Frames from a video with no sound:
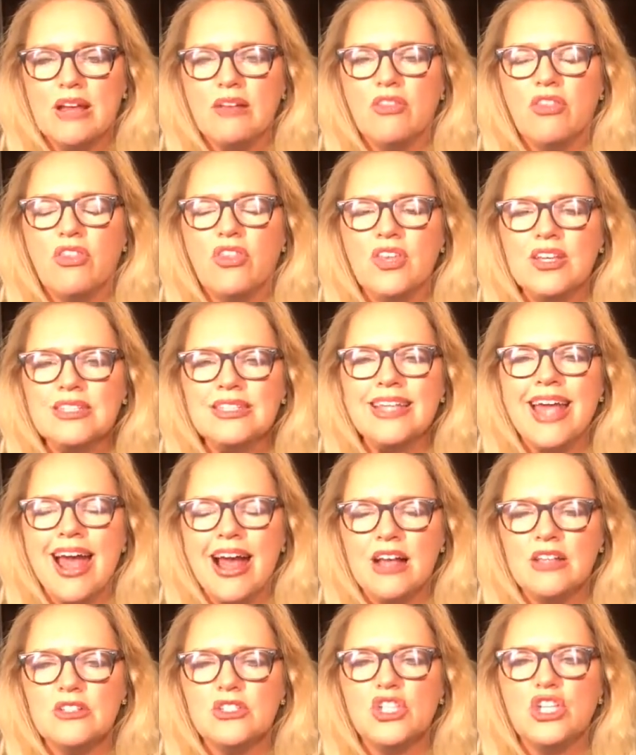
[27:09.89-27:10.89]
This
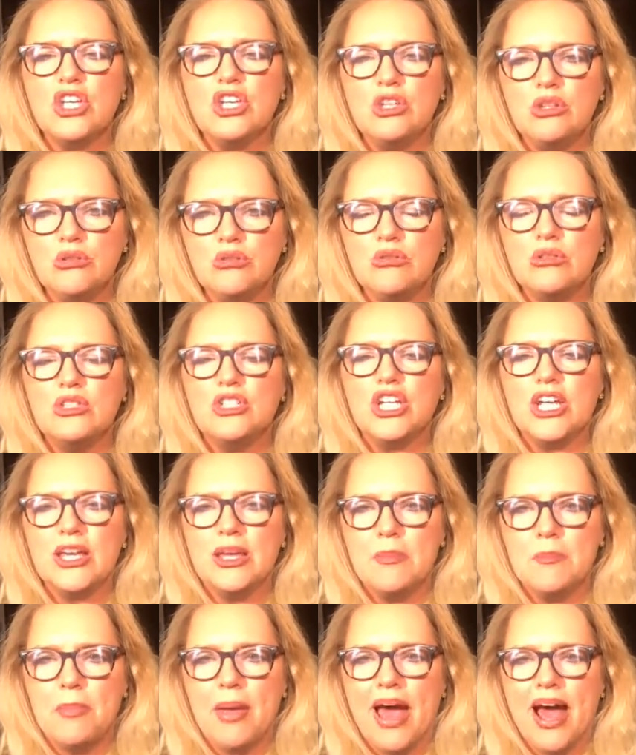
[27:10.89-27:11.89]
has huge
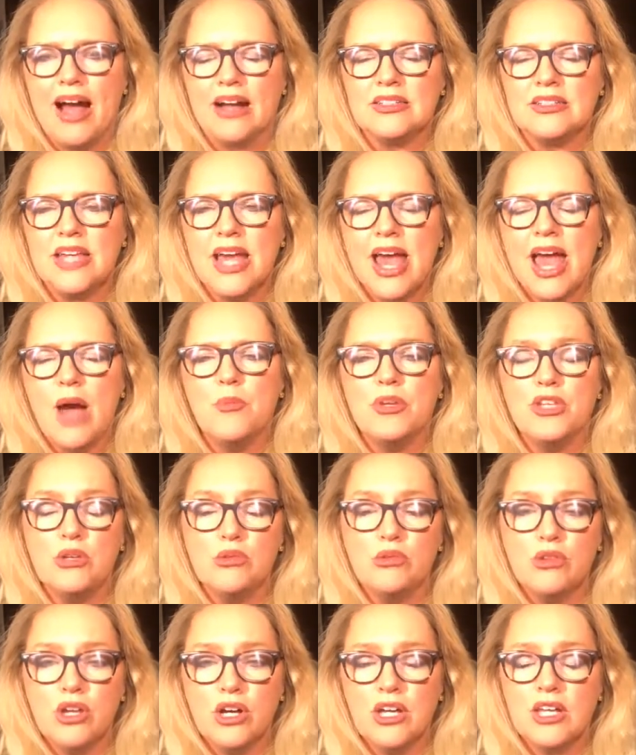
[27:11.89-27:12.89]
impact. And when
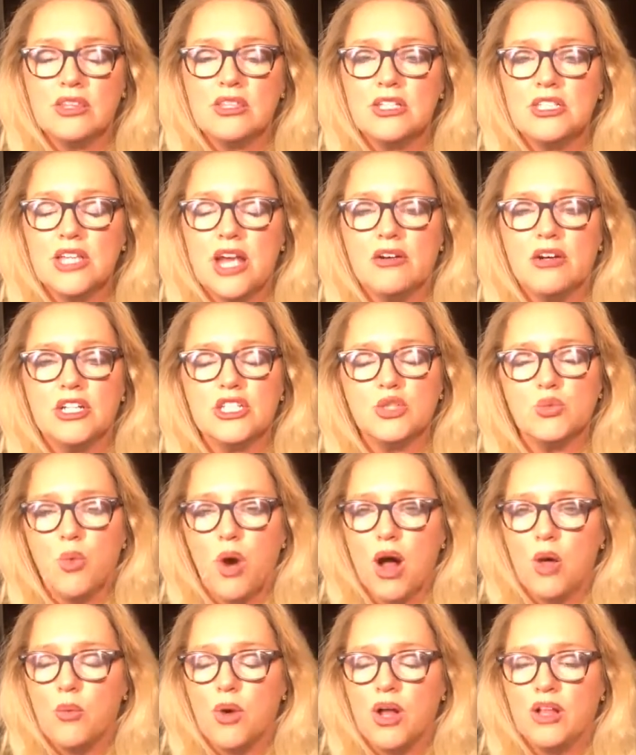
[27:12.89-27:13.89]
you look at this Eric
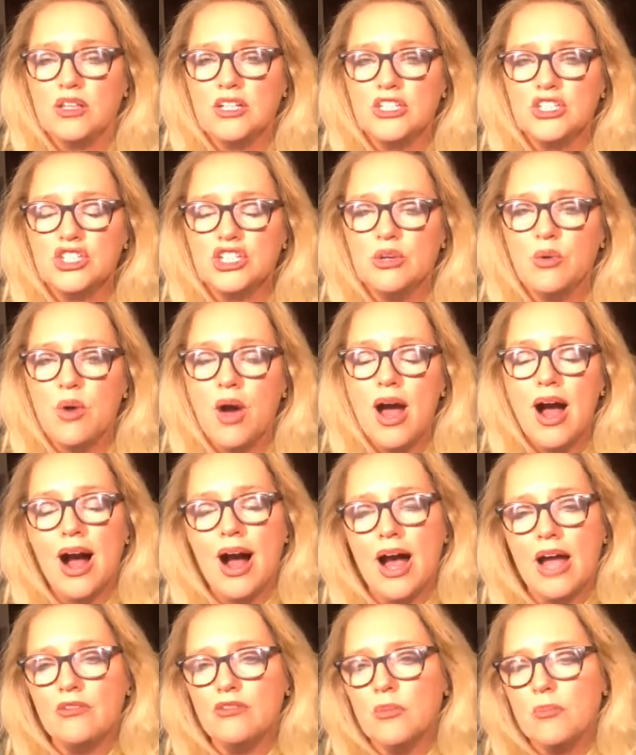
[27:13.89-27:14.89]
Swalwell issue,
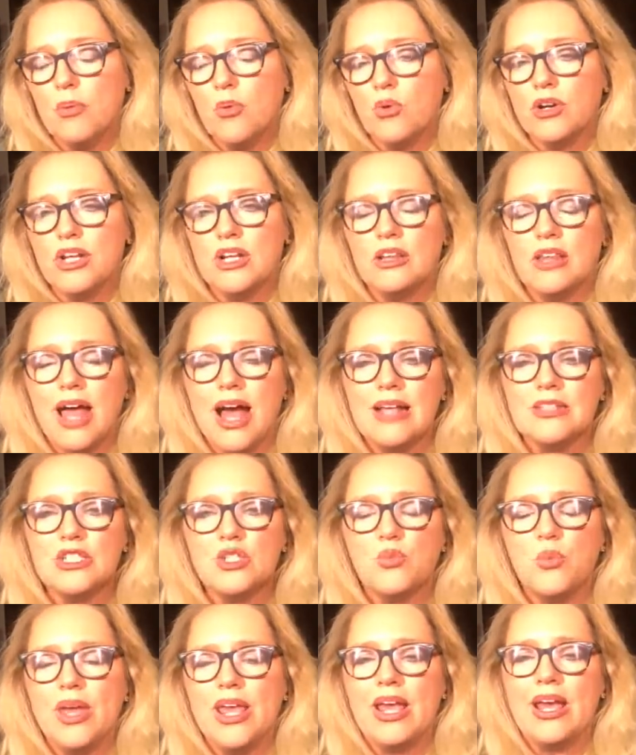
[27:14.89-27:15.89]
I reported
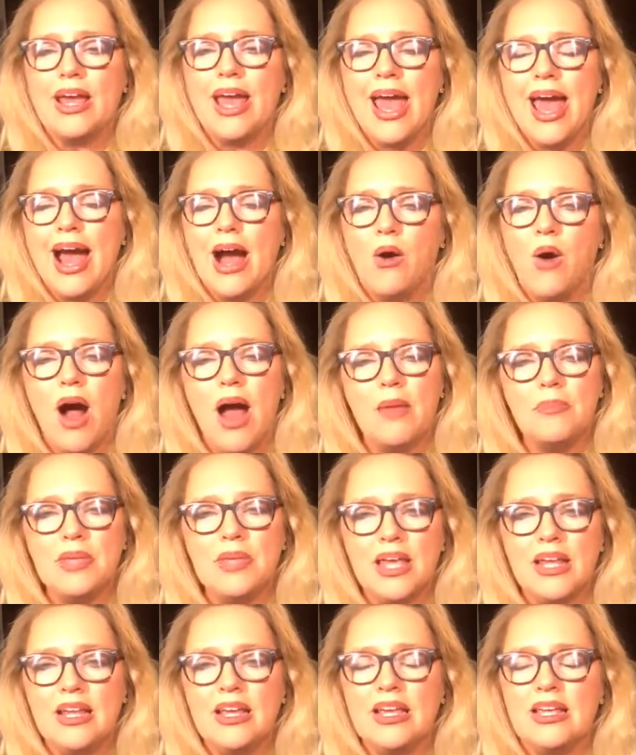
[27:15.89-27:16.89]
last week how I'm
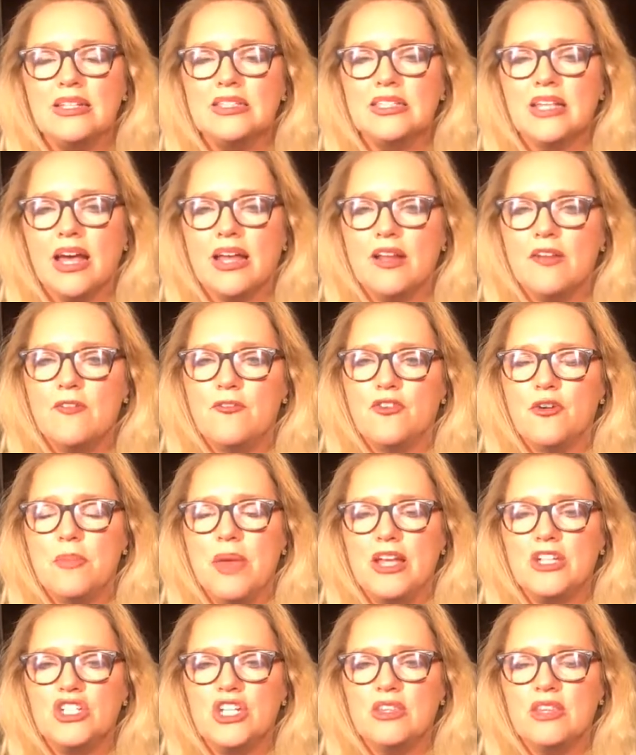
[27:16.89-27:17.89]
getting inside
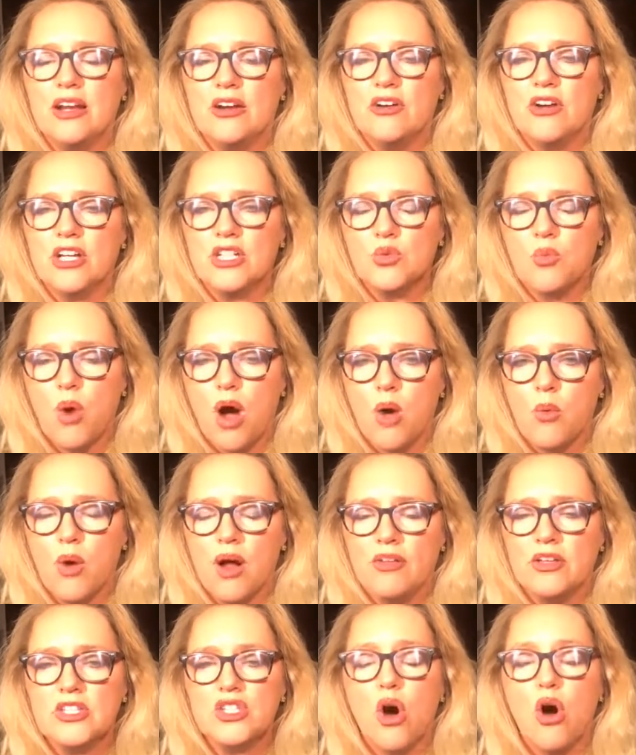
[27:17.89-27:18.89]
information that Eric
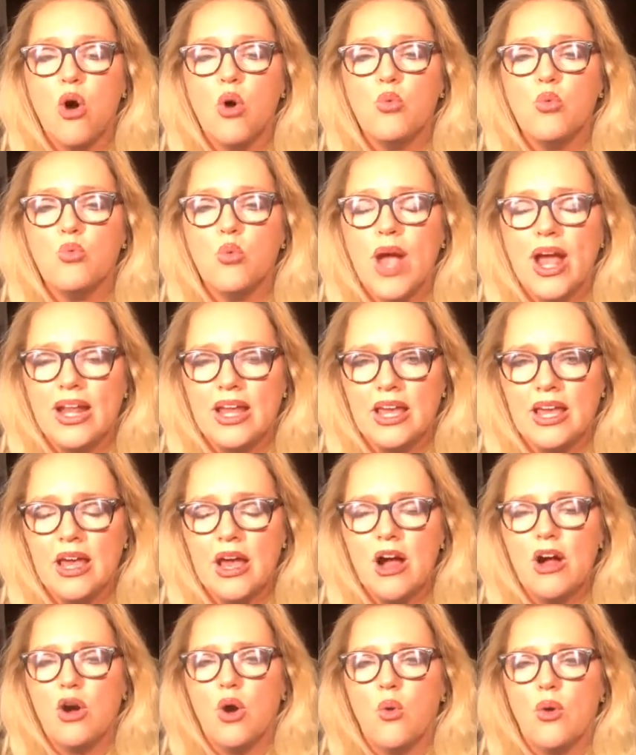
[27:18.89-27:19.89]
Swalwell is already
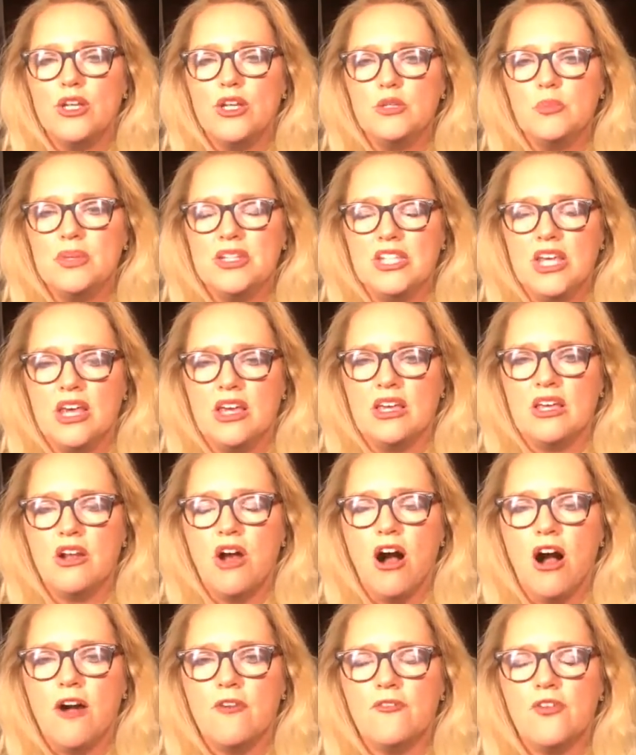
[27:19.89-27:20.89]
going to be taken
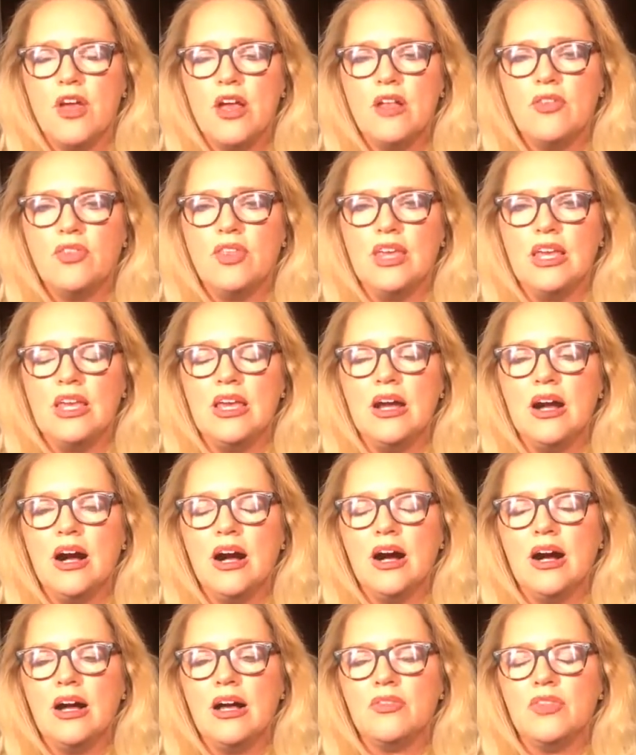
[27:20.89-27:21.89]
off the
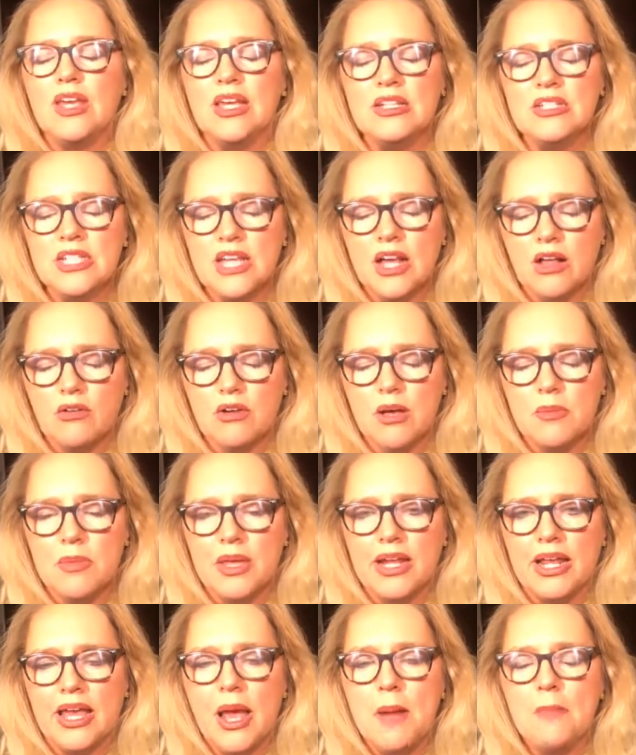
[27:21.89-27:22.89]
Intel
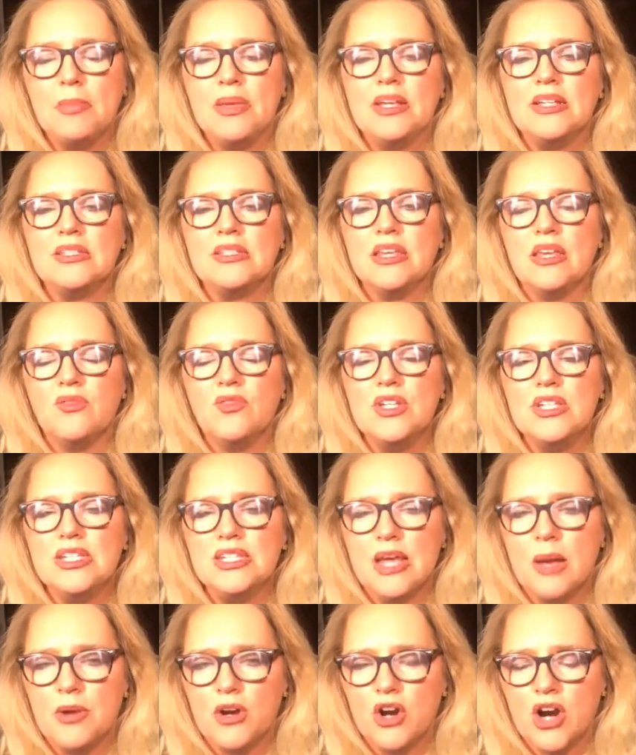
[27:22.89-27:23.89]
committee, because even
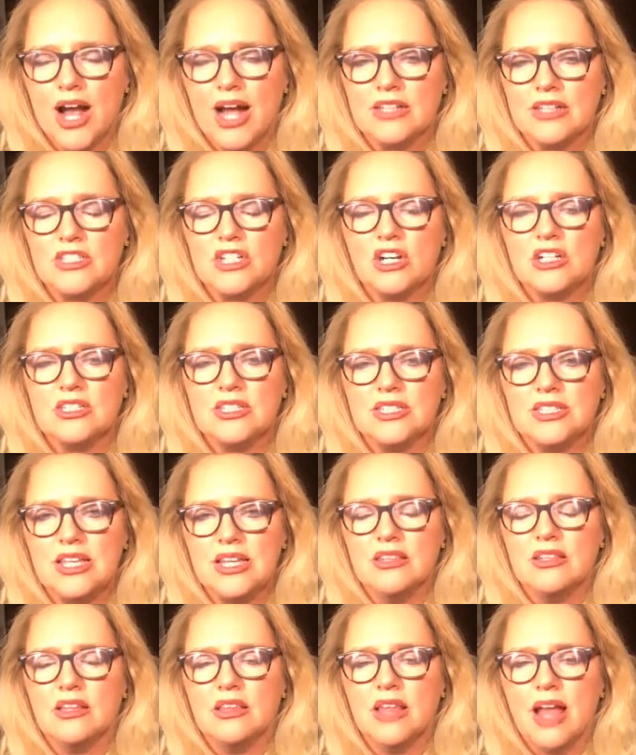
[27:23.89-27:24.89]
Democrats are
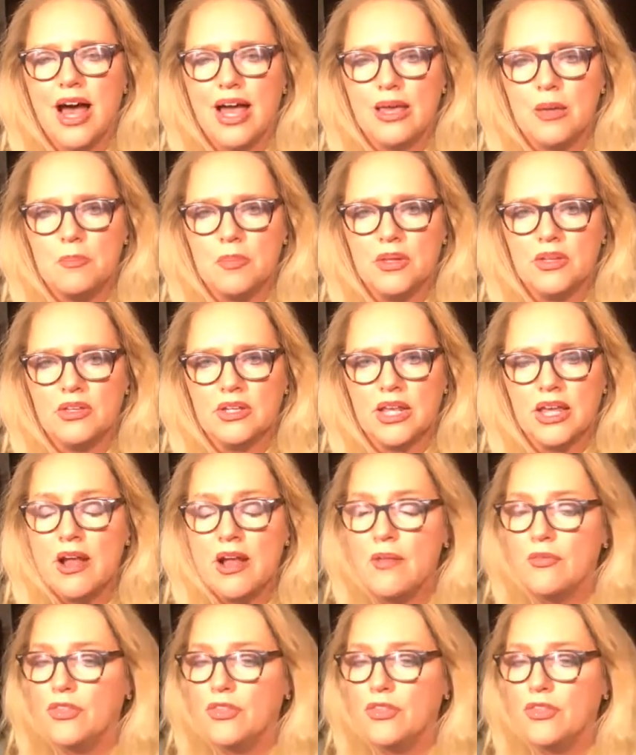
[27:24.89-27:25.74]
seeing the liability.